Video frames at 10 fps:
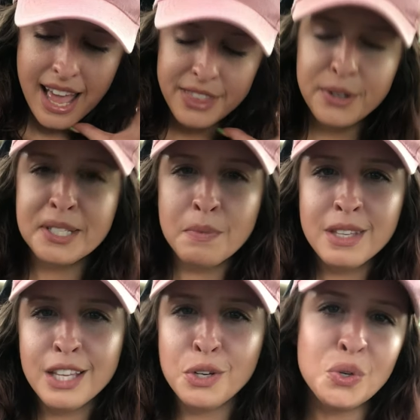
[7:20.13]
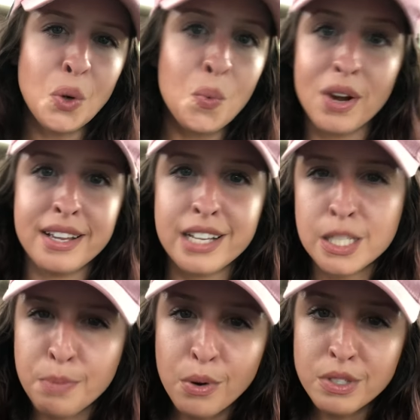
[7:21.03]
there's something that you don't want to
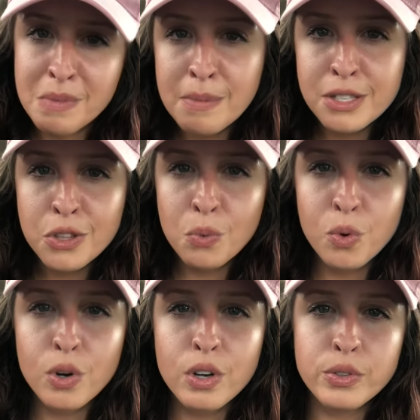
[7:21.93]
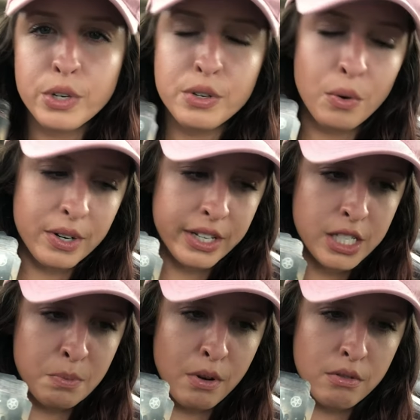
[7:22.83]
expose maybe to the world or you don't want to
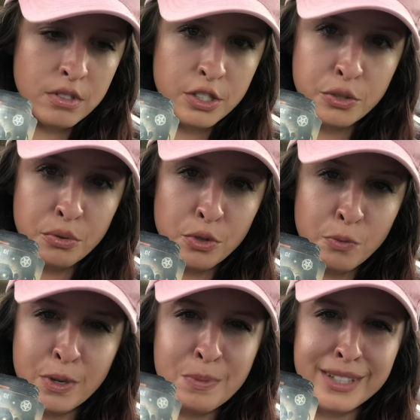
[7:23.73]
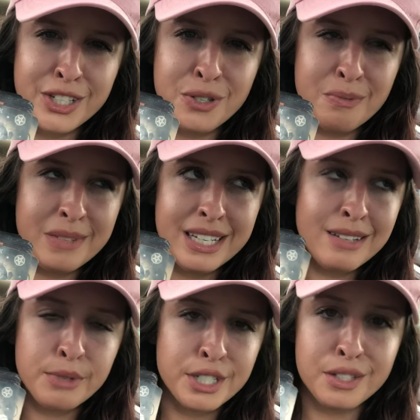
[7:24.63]
expose to new people that you
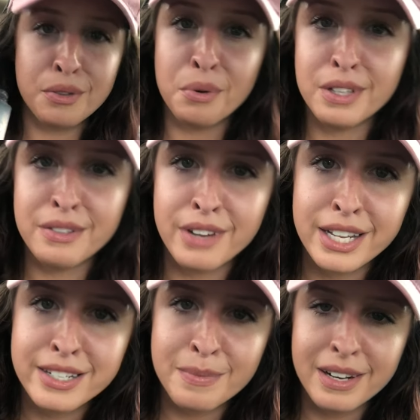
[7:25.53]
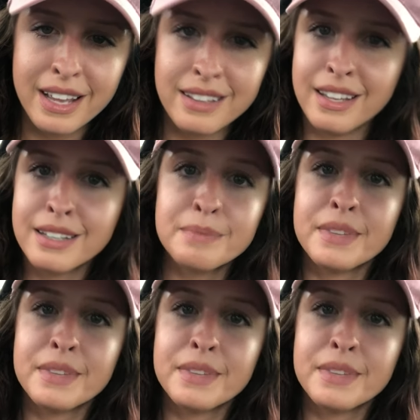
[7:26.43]
meet, which is totally fine, Gemini. Like,